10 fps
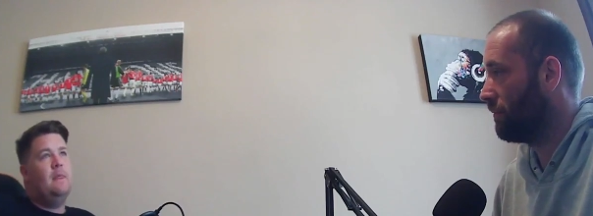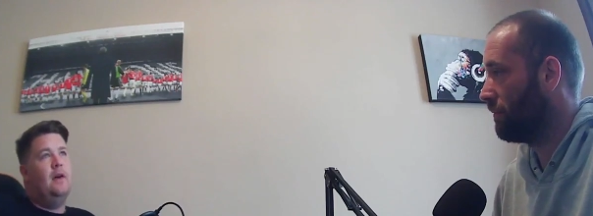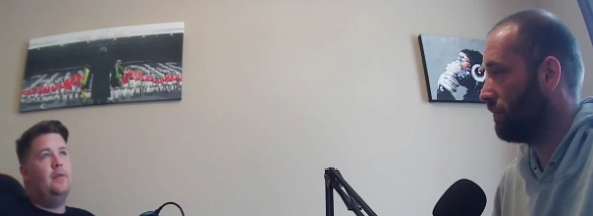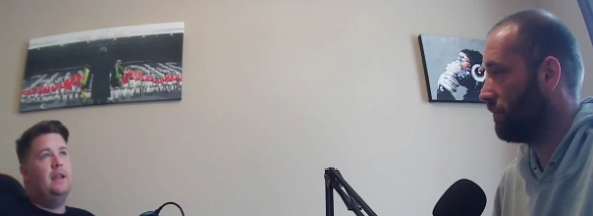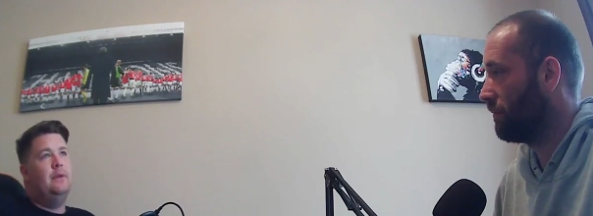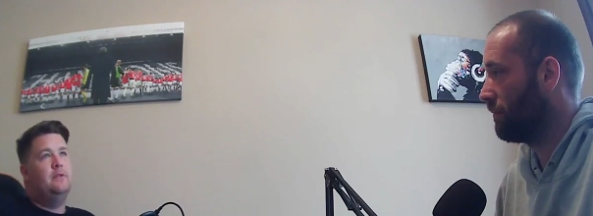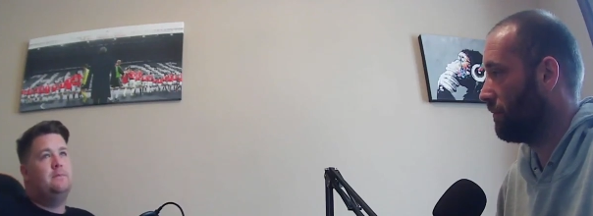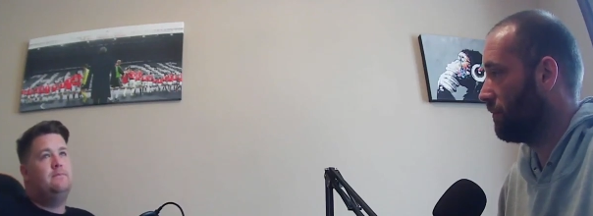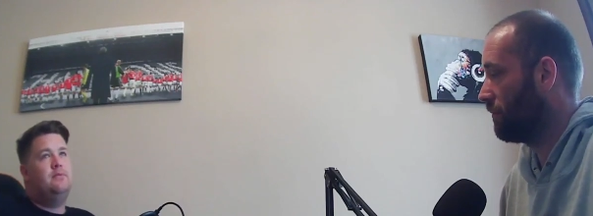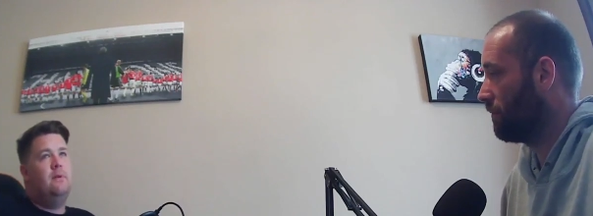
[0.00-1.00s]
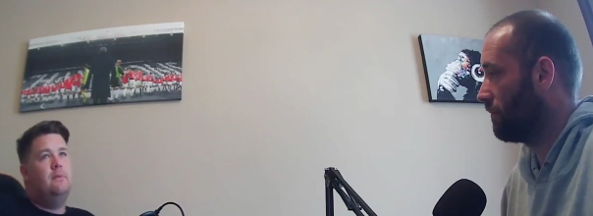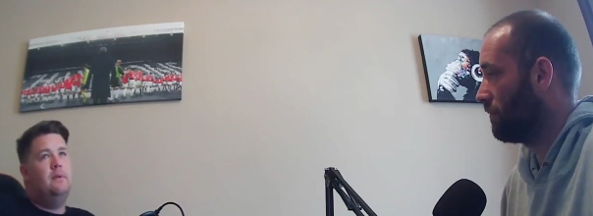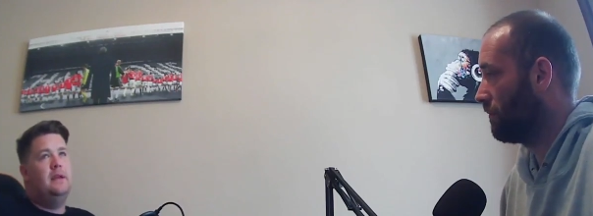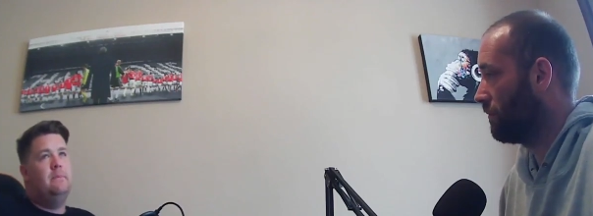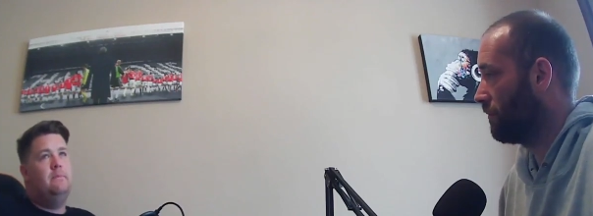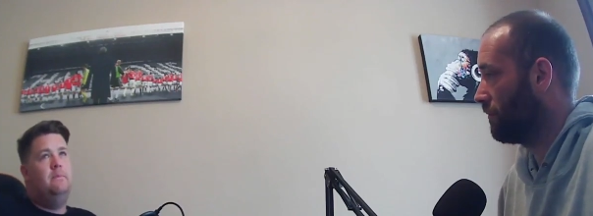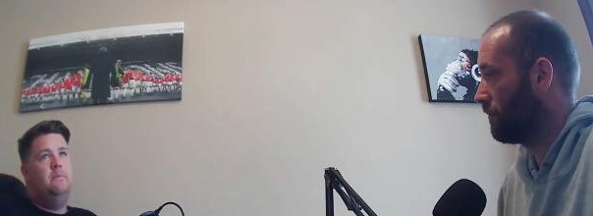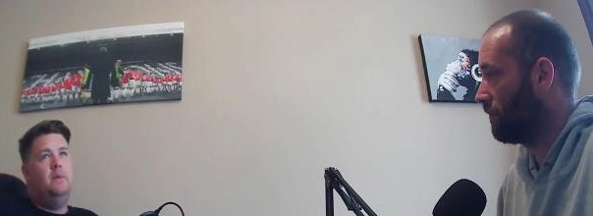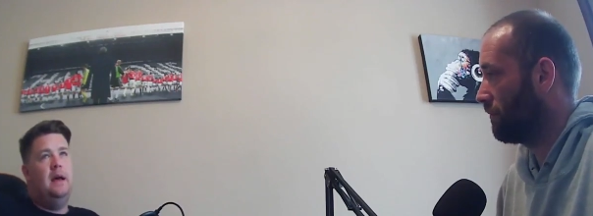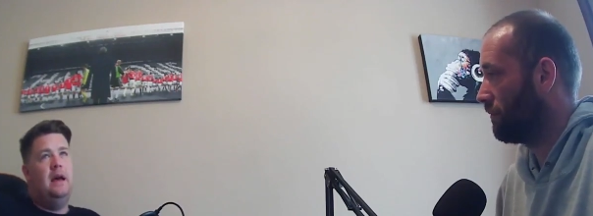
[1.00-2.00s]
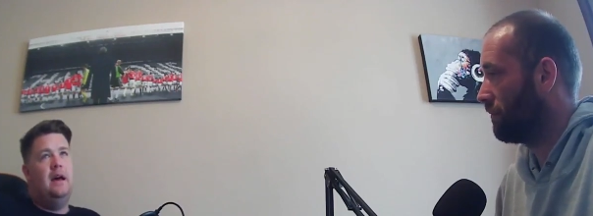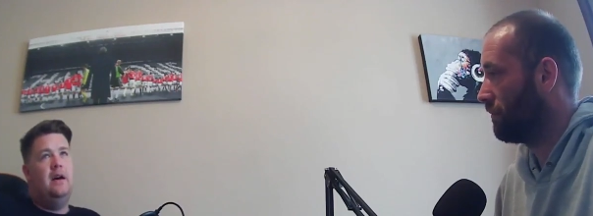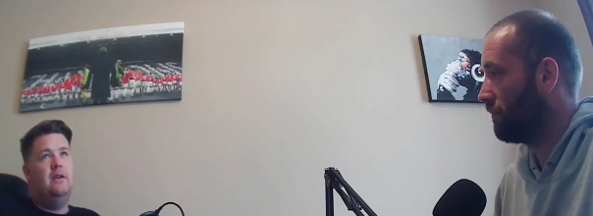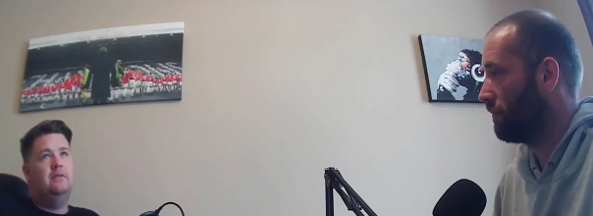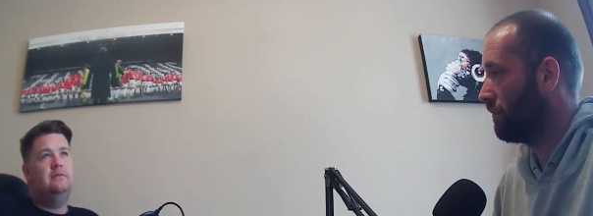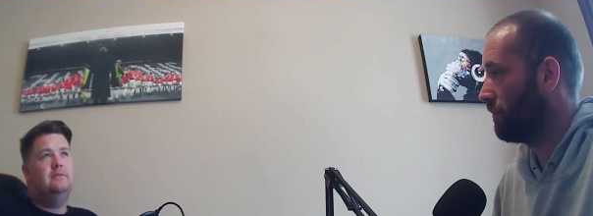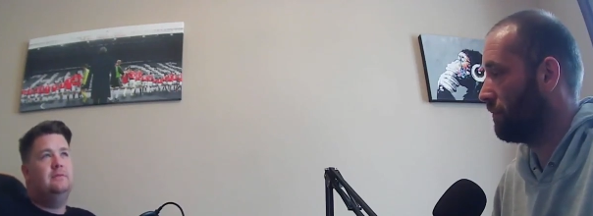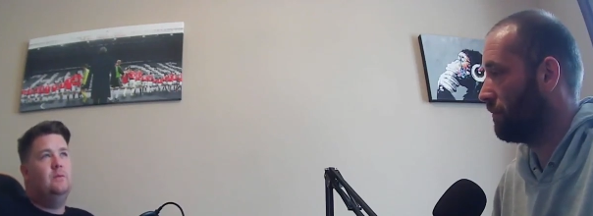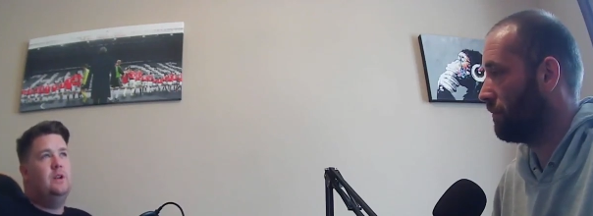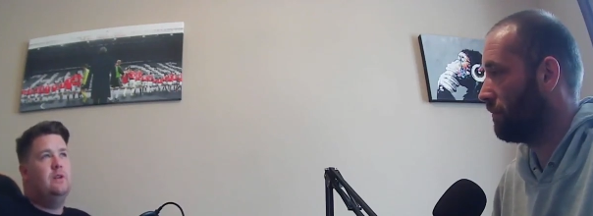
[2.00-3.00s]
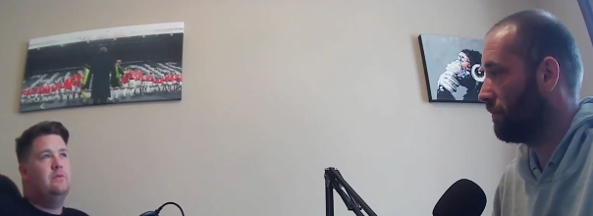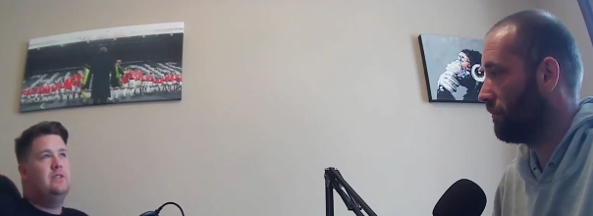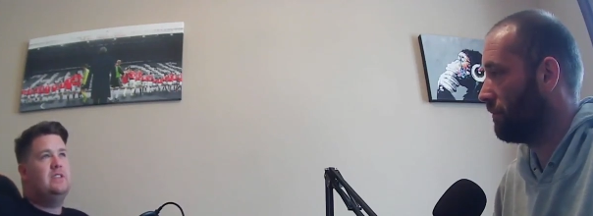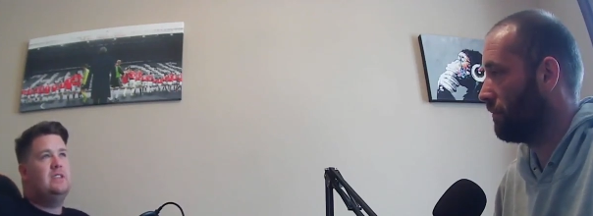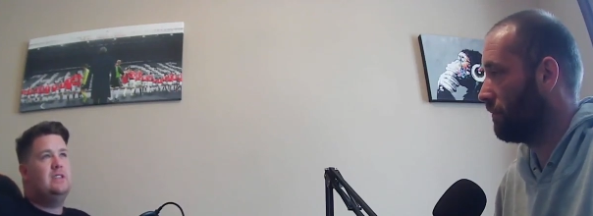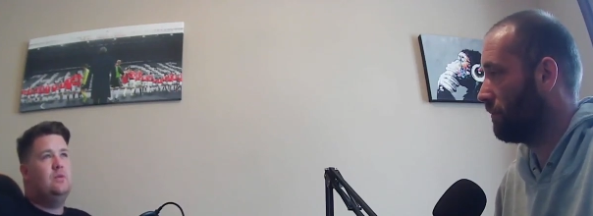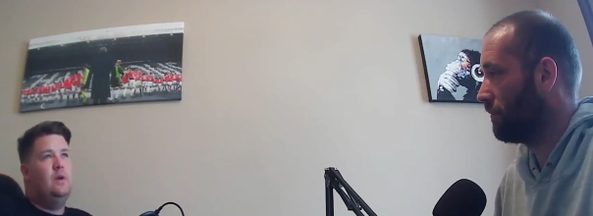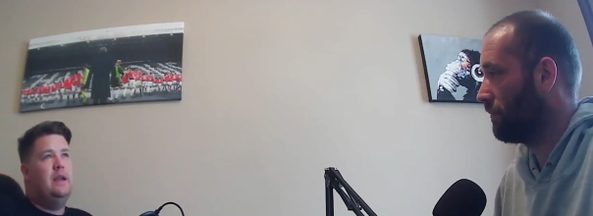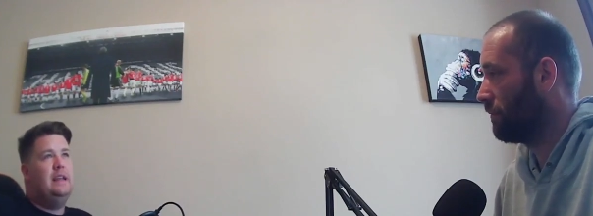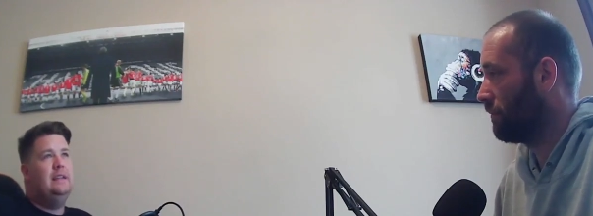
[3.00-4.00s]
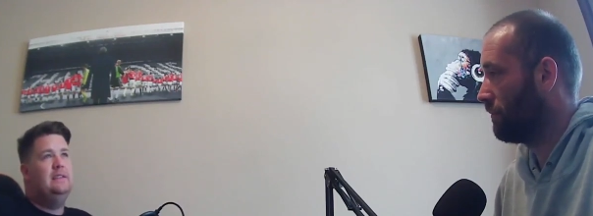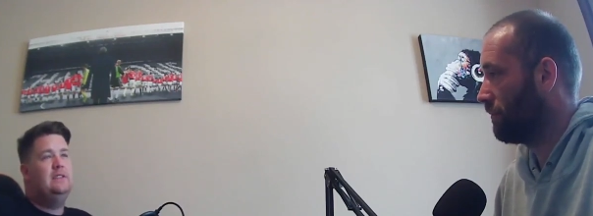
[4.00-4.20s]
Speaker 1: I think it was probably about when I was 20,